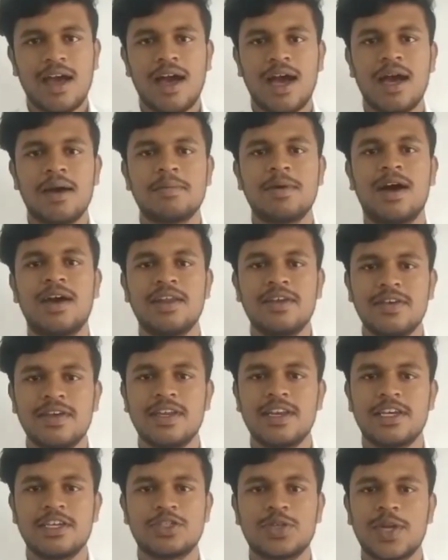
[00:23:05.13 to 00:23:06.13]
I'm Hari
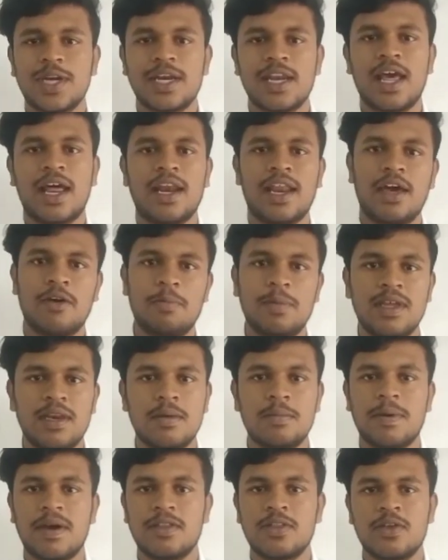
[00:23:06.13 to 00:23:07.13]
Vigneswaran and I have been
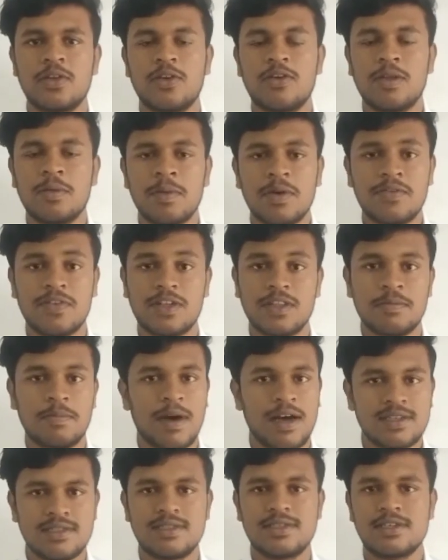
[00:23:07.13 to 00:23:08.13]
a Python developer for the
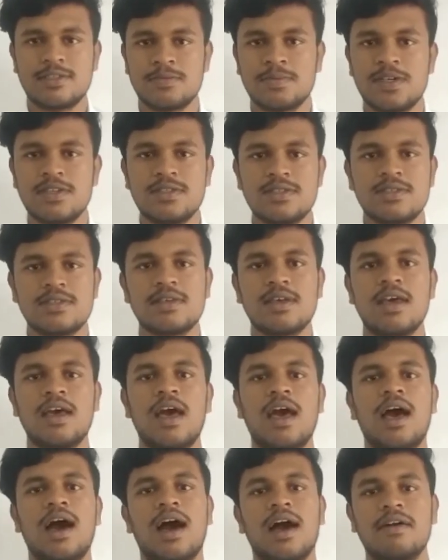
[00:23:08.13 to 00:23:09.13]
past 6 months.
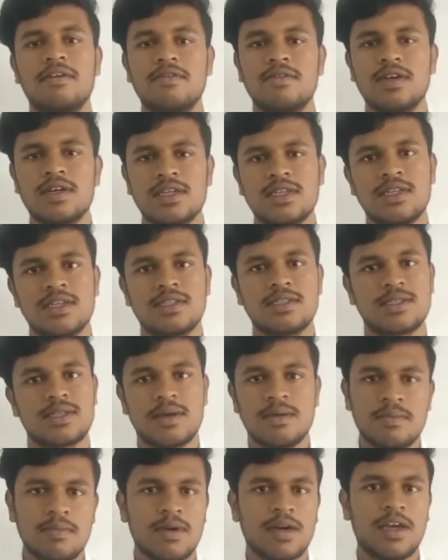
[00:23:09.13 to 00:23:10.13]
I have worked in
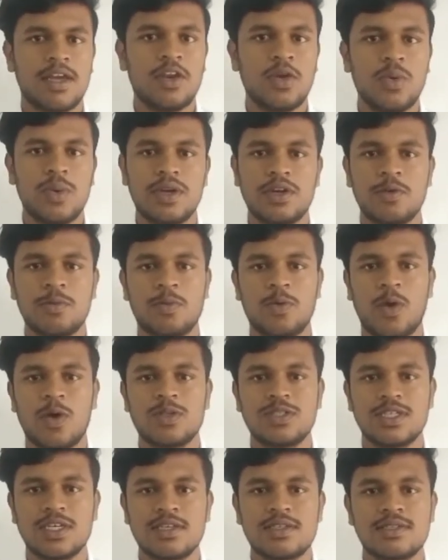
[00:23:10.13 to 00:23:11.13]
some innovative
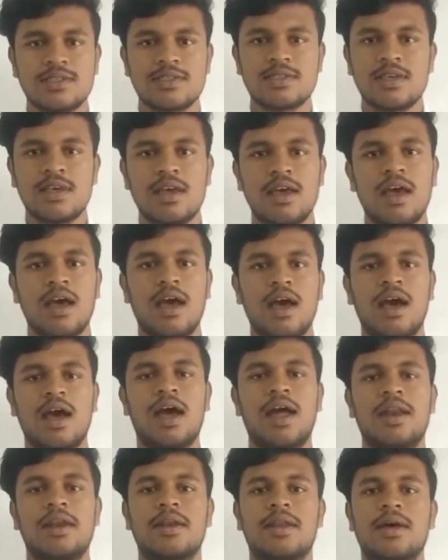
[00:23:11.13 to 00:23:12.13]
projects,
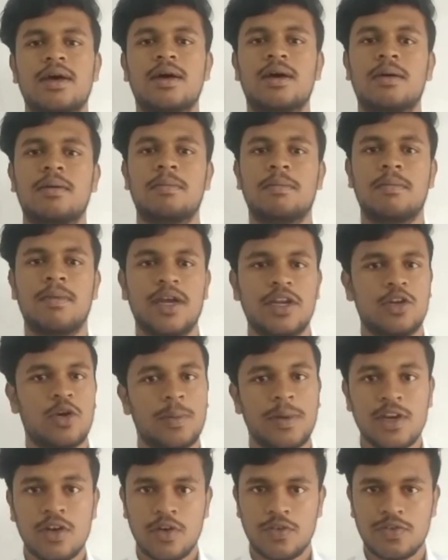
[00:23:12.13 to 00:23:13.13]
and my
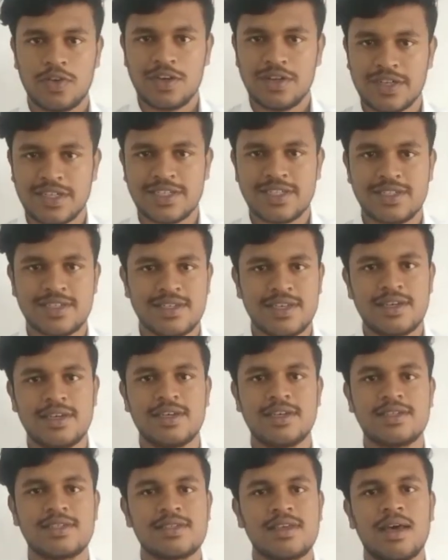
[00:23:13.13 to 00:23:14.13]
domain of interest
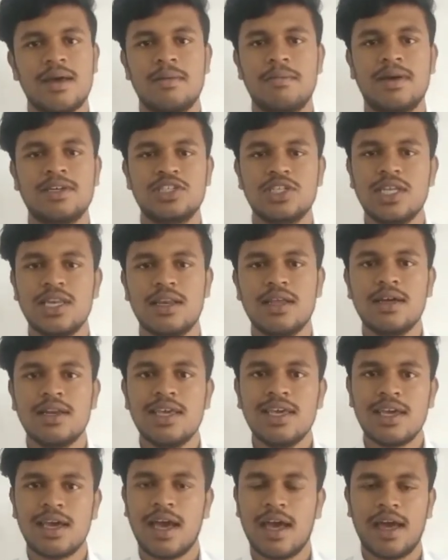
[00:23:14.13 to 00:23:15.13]
is machine
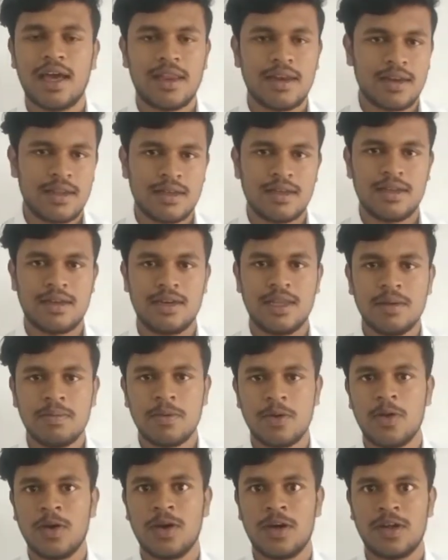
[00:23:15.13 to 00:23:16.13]
learning and deep
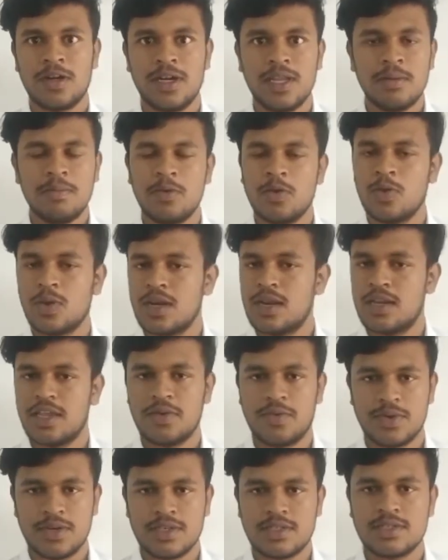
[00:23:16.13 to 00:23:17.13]
neural
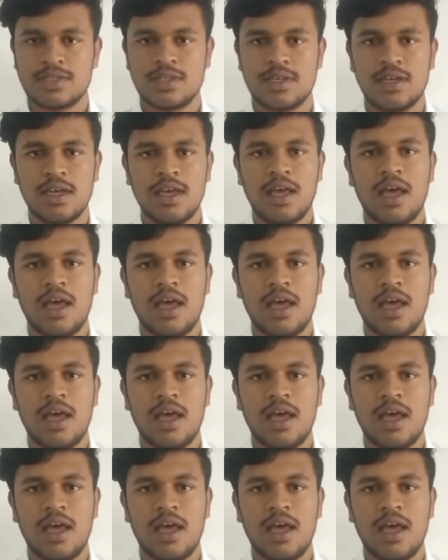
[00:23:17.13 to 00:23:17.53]
networks.